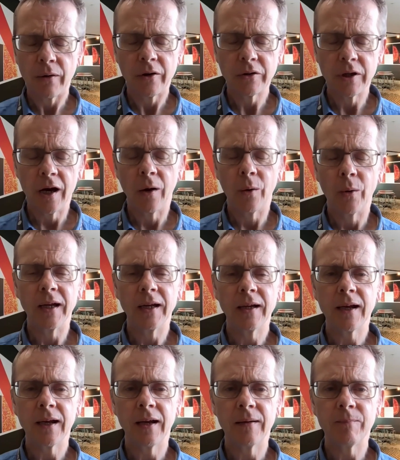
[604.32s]
ongoing.
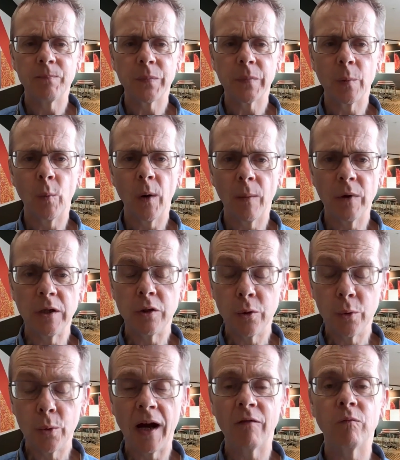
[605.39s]
And when we
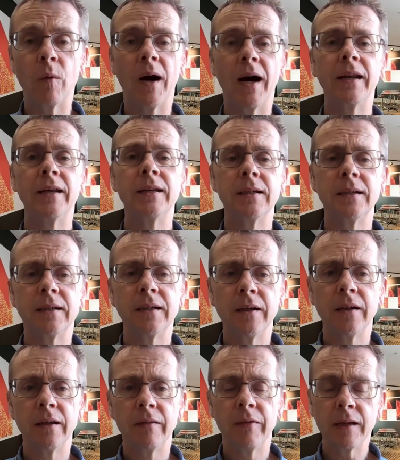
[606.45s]
do have one,
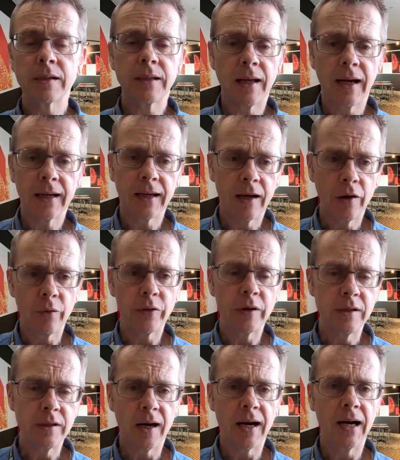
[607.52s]
things like a healthy
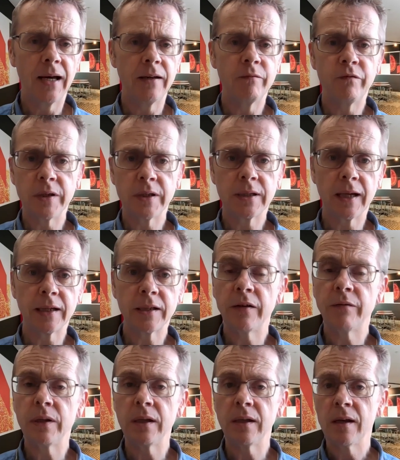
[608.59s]
diet and physical
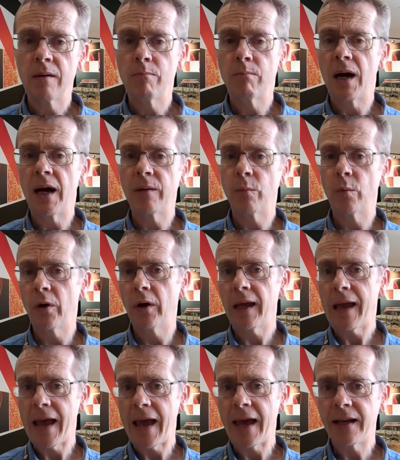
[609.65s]
activity might work
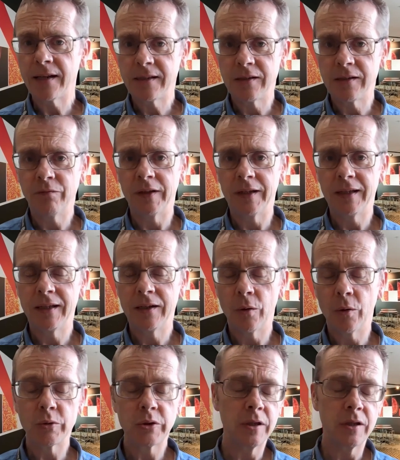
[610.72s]
additively
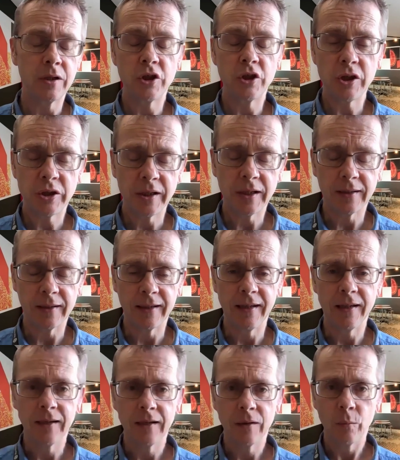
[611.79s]
or
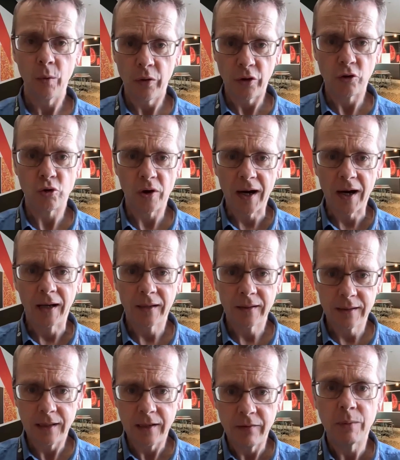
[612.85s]
synergistically with the drug
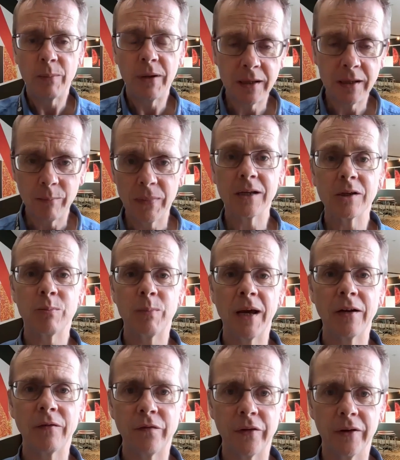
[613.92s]
to give the biggest
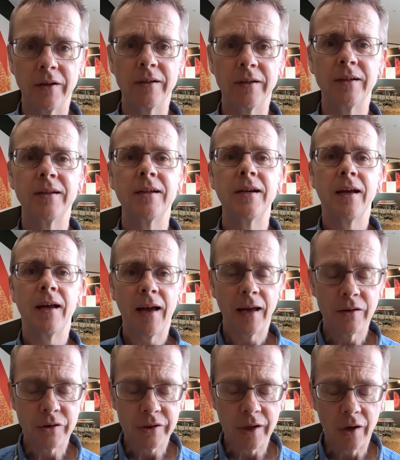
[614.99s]
benefit.
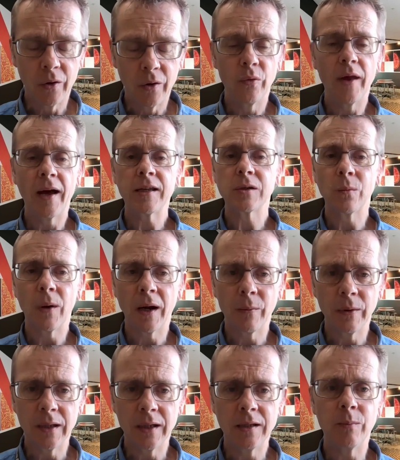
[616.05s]
And so that's the way
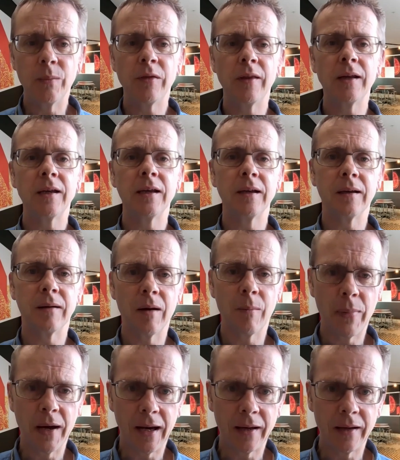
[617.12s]
we need to be thinking
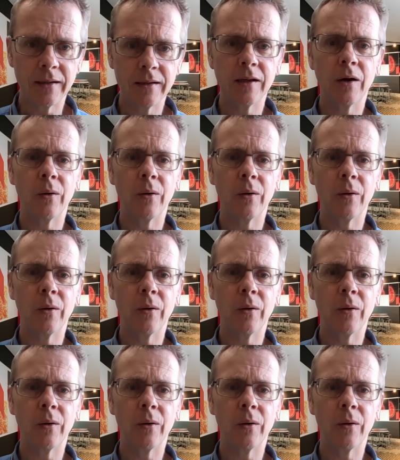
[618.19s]
about it.